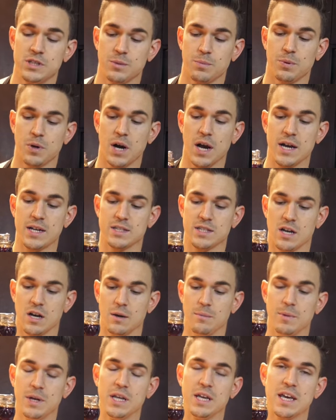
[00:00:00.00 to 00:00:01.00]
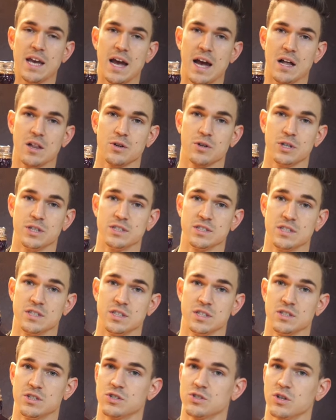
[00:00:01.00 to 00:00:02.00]
surprised how many calories is
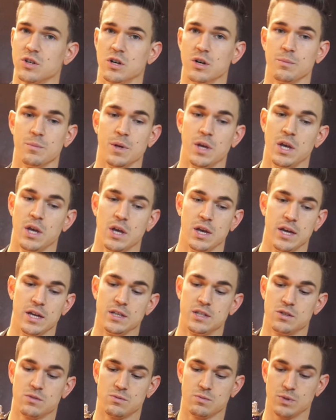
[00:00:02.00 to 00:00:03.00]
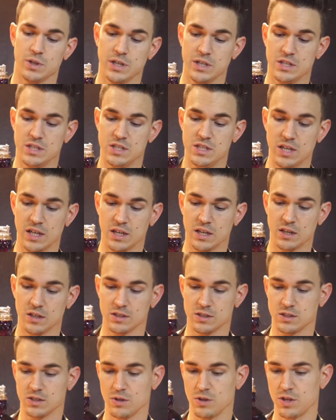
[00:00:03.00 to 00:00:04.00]
in syrup. It's
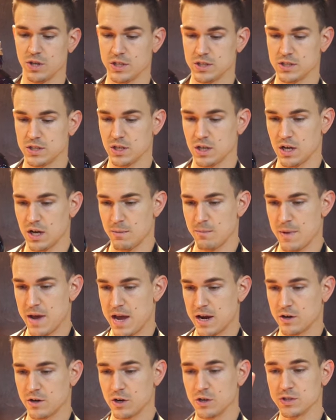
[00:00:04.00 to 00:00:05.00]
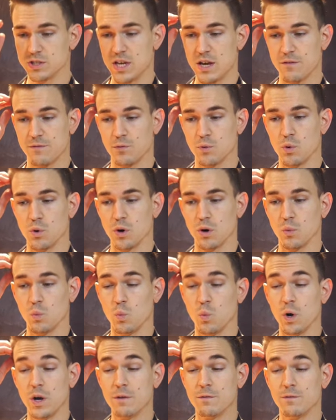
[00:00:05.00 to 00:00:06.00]
ridiculous. So this macros for
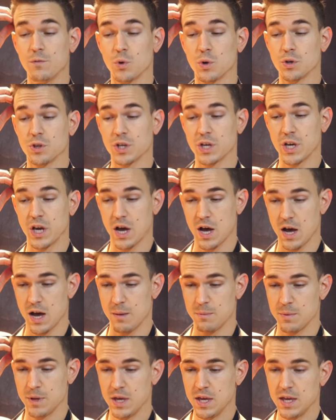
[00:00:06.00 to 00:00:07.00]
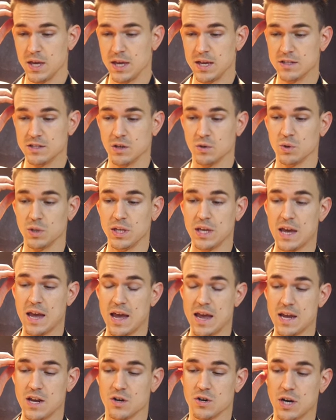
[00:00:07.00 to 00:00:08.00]
1/4 cup is only
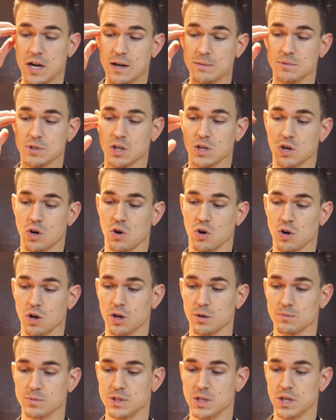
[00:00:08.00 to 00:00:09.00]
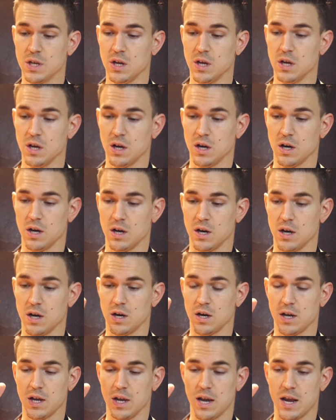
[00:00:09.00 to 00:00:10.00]
8 grams of carbs
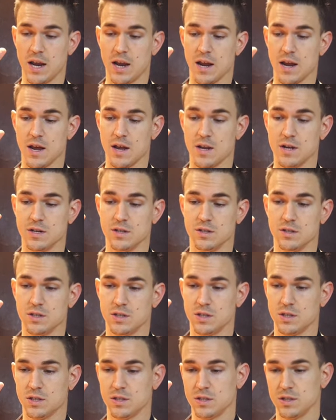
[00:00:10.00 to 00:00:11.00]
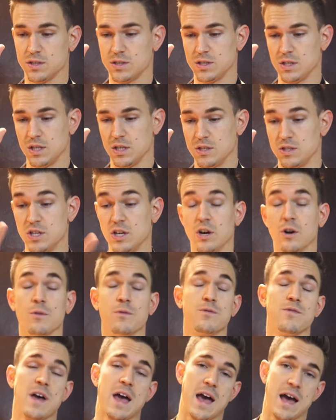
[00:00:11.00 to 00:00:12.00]
and let's see, 0
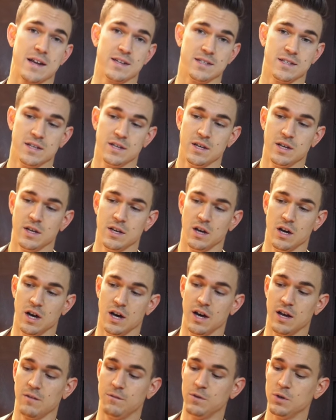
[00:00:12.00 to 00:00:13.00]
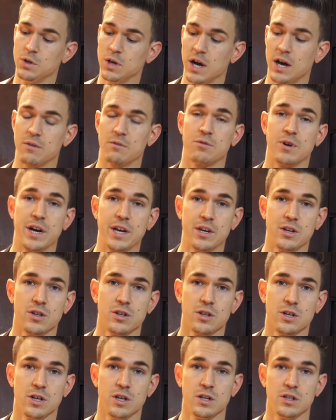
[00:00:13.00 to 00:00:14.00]
fat. If you got
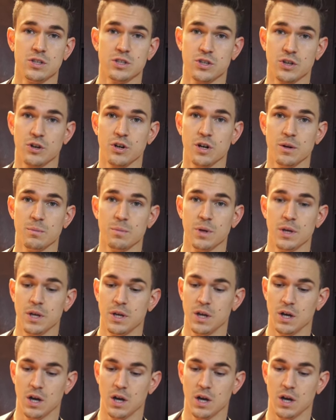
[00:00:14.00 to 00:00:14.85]
regular syrup,